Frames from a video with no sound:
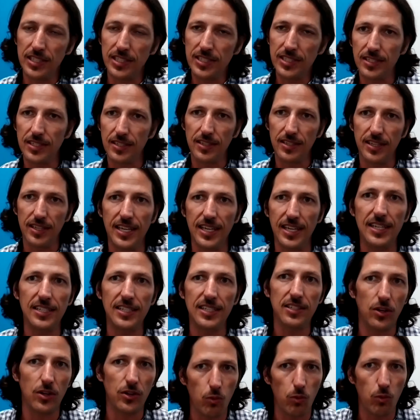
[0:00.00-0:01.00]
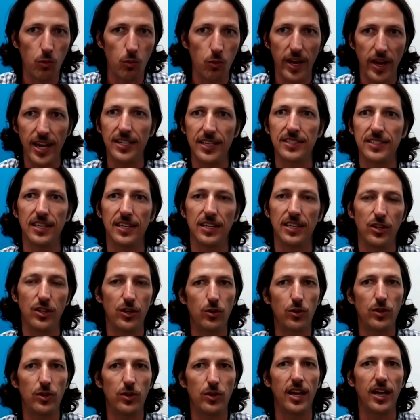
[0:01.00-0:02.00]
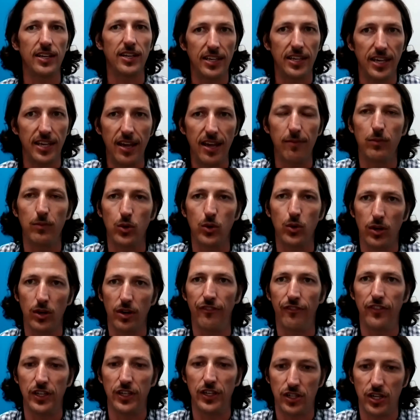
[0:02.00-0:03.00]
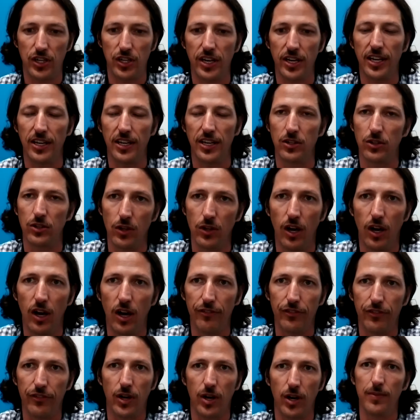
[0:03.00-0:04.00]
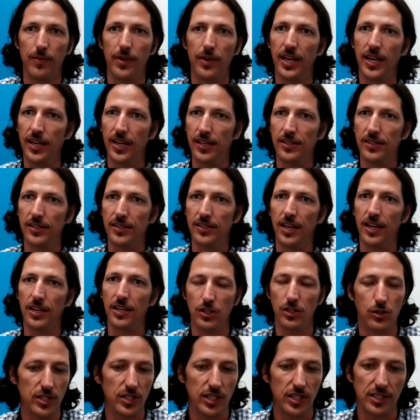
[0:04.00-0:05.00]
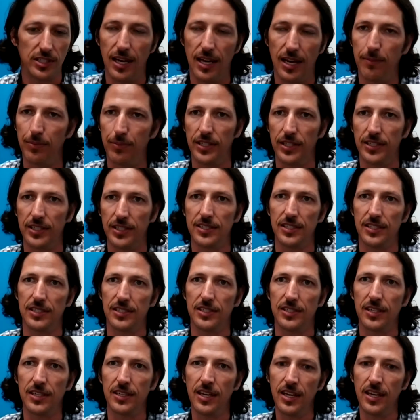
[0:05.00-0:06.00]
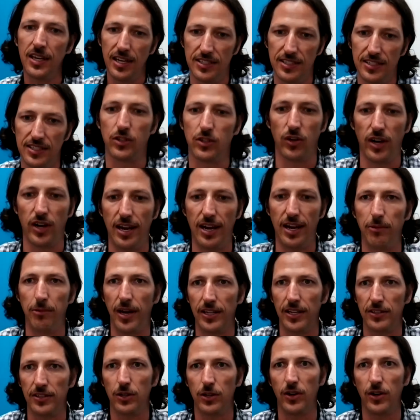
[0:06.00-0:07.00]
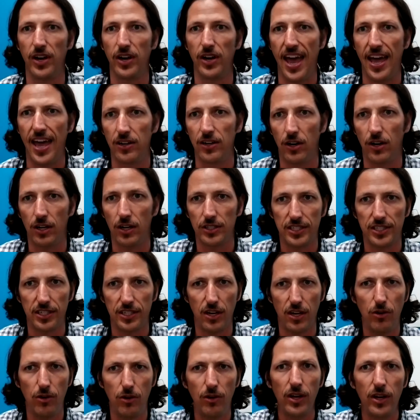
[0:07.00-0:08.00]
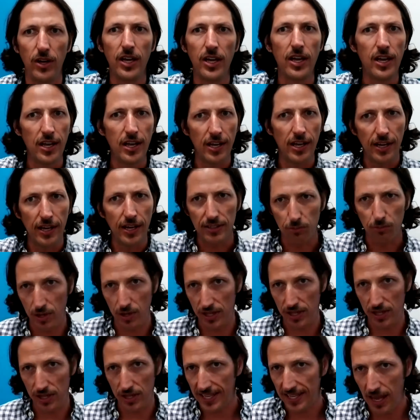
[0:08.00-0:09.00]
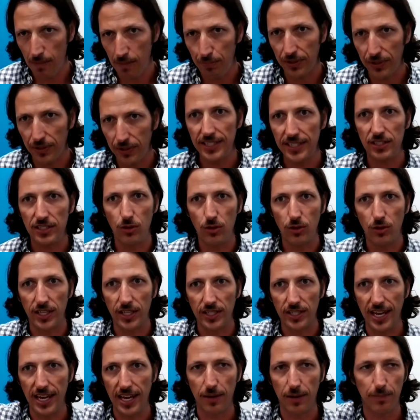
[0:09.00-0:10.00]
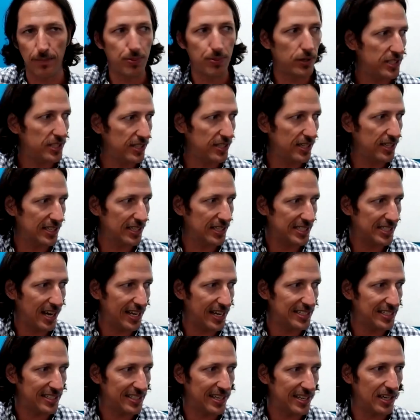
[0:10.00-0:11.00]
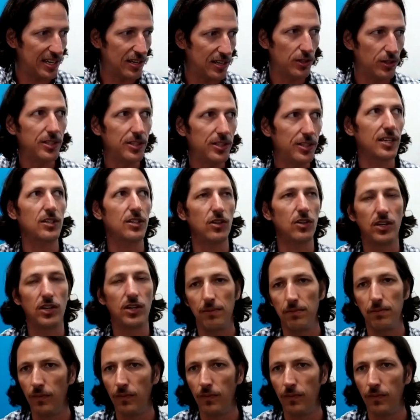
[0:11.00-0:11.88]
these are the ways that you can get more efficient in your law firm, and using templates is a great way to do it. And also, with templates, you can take a person that's high skilled and you can